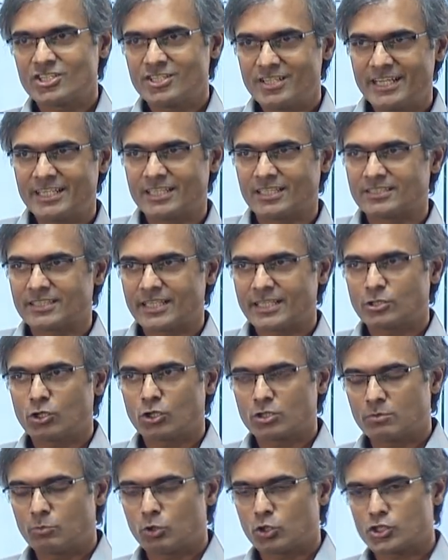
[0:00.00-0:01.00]
data that I
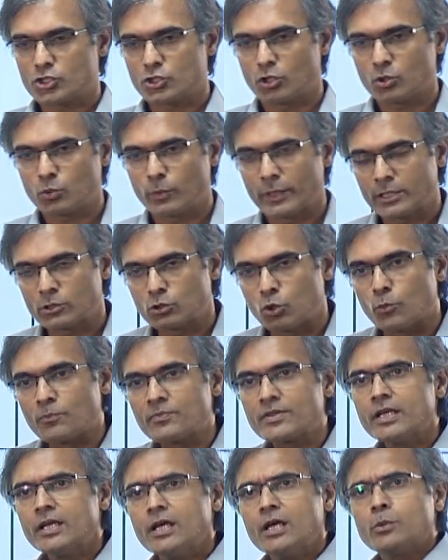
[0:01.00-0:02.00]
talked about a short while ago.
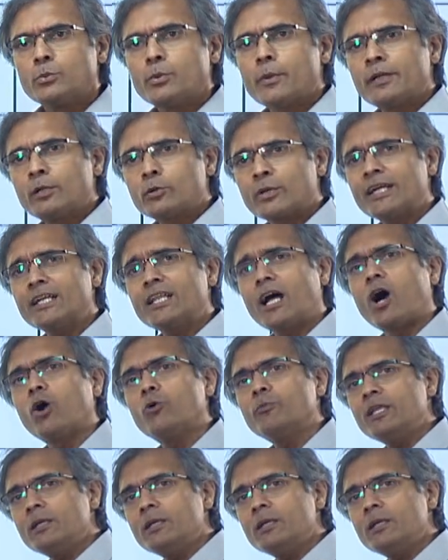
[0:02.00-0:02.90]
We were looking at how many